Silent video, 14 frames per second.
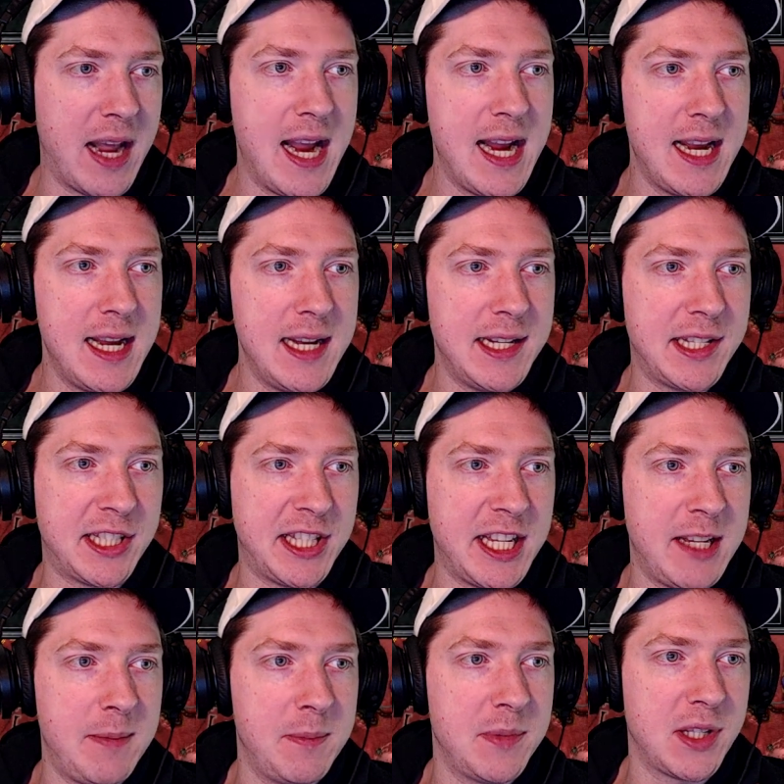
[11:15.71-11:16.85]
And it
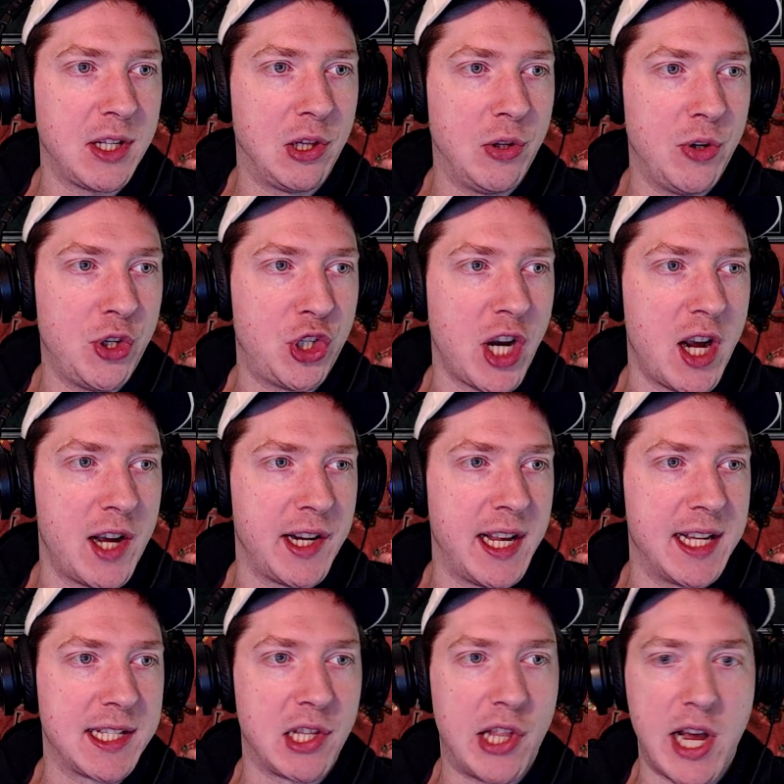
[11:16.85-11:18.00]
seems Lord Jon
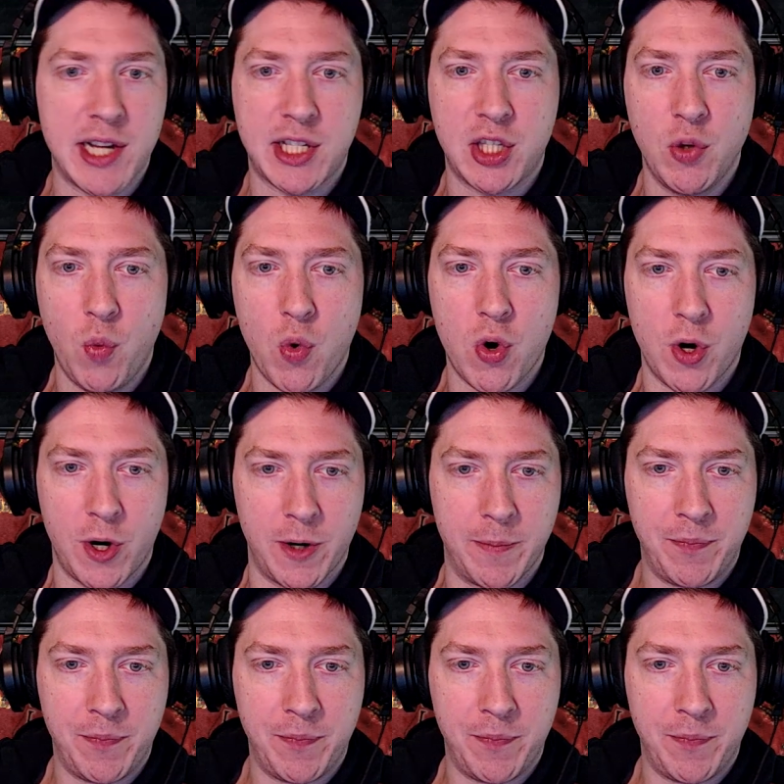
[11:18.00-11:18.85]
has lost the war.